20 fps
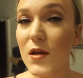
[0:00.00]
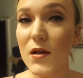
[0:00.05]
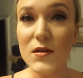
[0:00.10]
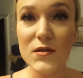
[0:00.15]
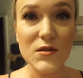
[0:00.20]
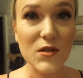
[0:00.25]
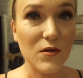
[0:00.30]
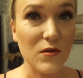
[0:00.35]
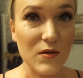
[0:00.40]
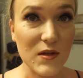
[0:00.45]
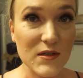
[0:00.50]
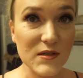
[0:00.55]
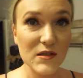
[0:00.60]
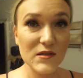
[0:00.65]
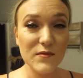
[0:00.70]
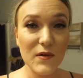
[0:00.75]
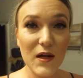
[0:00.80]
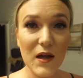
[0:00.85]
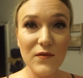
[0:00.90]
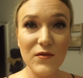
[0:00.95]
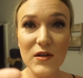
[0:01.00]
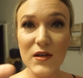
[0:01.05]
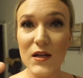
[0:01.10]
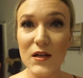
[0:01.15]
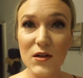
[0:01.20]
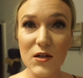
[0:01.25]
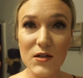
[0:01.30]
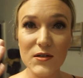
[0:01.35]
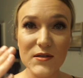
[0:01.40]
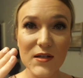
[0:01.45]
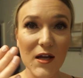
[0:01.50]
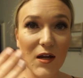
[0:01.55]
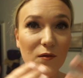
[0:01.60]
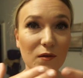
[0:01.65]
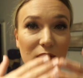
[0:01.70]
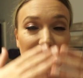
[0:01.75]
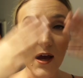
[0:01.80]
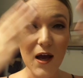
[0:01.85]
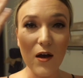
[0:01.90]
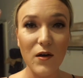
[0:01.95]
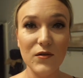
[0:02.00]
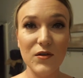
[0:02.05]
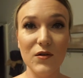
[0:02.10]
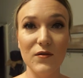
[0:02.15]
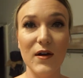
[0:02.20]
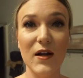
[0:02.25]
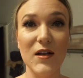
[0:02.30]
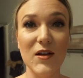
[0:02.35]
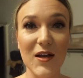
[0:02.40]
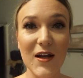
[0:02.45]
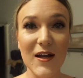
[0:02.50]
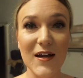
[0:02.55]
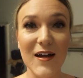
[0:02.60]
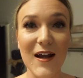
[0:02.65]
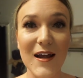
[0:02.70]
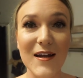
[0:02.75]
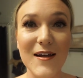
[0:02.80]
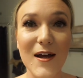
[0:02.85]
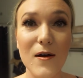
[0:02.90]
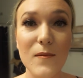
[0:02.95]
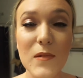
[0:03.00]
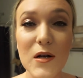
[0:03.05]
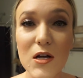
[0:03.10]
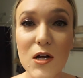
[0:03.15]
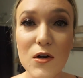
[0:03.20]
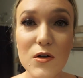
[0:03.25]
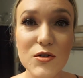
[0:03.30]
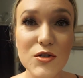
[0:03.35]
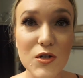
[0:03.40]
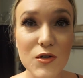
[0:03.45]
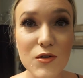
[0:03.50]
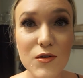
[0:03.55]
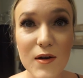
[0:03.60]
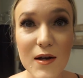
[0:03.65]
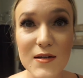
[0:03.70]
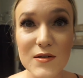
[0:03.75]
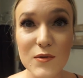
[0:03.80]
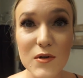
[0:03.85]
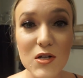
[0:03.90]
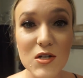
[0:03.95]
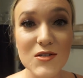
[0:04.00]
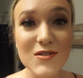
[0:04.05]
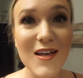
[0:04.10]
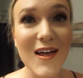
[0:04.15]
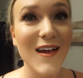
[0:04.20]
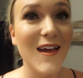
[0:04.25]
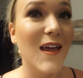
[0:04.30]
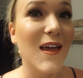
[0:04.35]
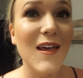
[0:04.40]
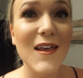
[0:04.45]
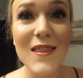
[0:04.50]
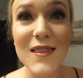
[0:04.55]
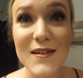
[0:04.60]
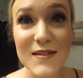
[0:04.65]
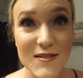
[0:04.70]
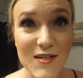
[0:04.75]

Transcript: So this is what everything looks like without the ring light, and now I'm gonna go show you guys what it looks like in the